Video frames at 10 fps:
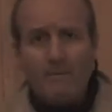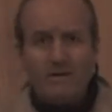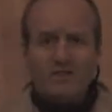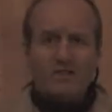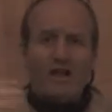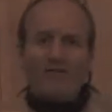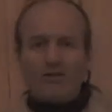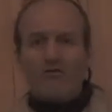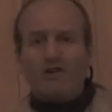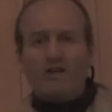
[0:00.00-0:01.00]
but still have
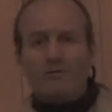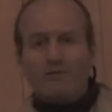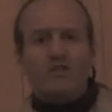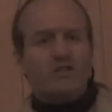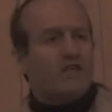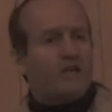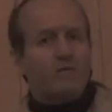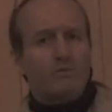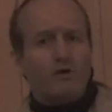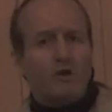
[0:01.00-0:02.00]
the freedom to ski
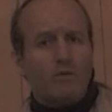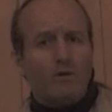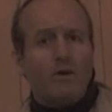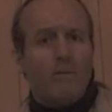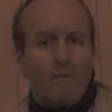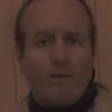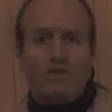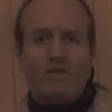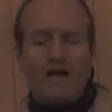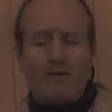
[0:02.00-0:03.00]
as per normal, but
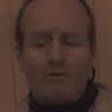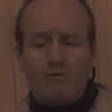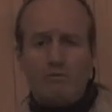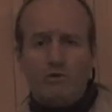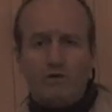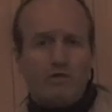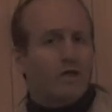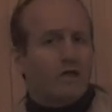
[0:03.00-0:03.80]
with the camera on board.